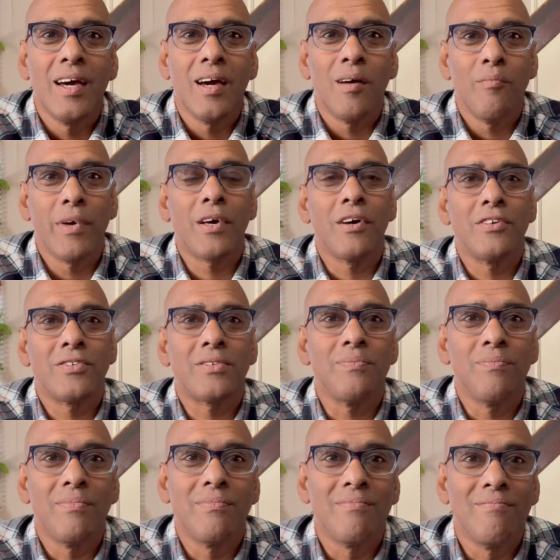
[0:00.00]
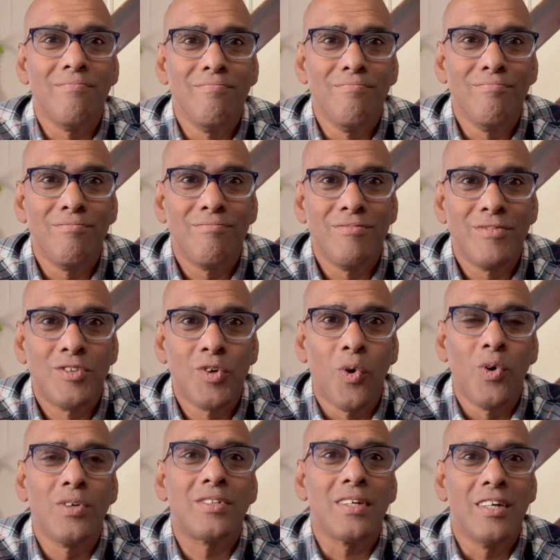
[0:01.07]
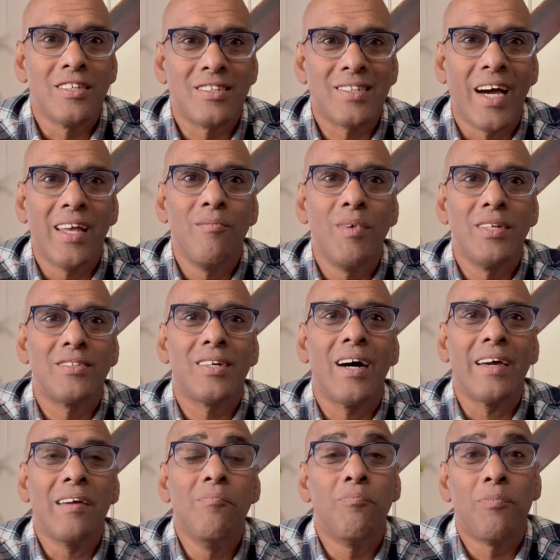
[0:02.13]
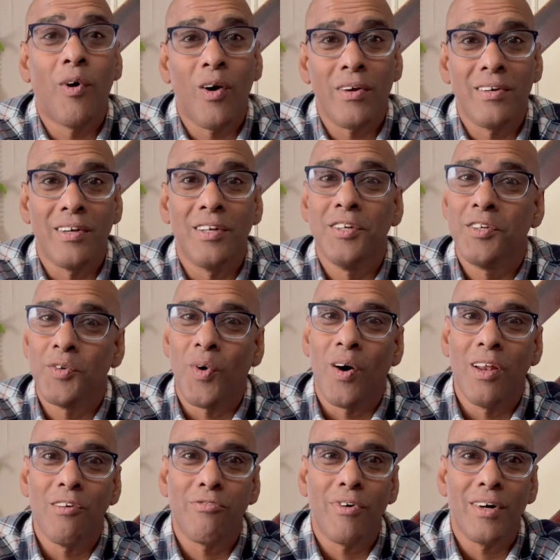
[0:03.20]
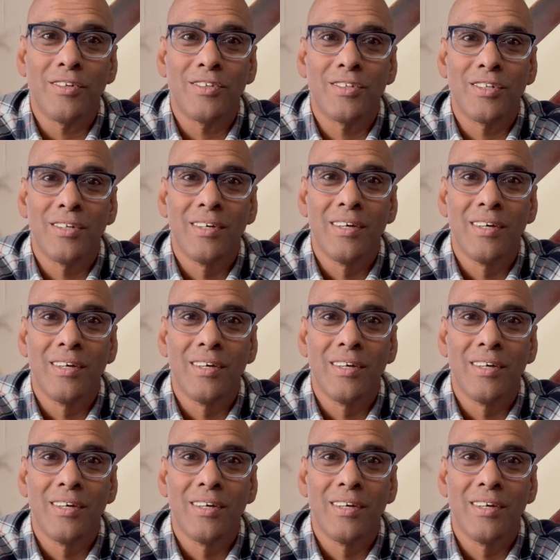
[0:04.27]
Because those assignments are important to all of us.